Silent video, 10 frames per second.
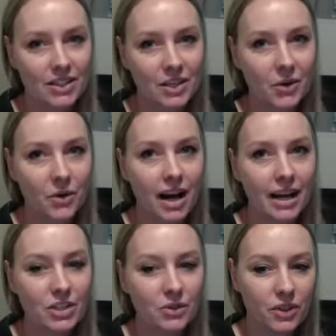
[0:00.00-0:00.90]
So I
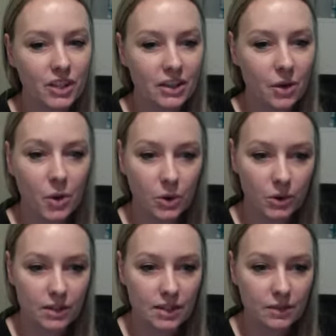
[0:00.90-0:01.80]
do fill in the
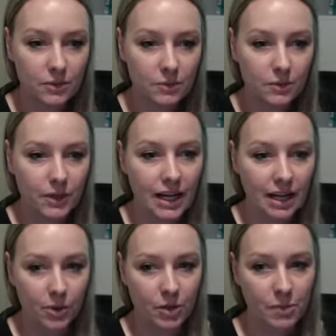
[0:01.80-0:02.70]
holes
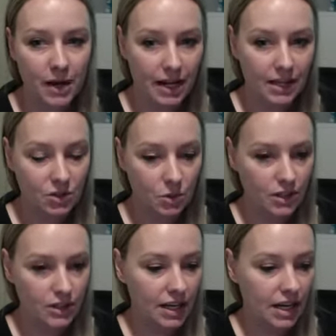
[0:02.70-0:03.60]
with my
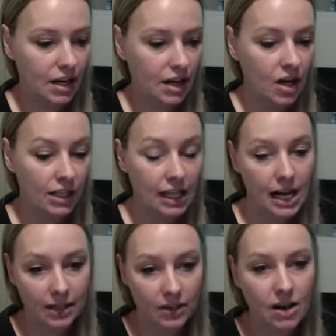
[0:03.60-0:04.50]
sourcing
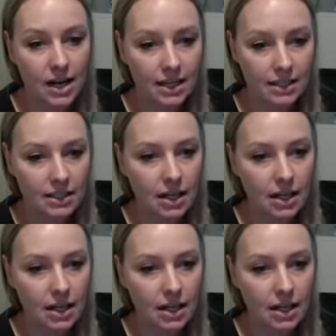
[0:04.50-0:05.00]
online a lot.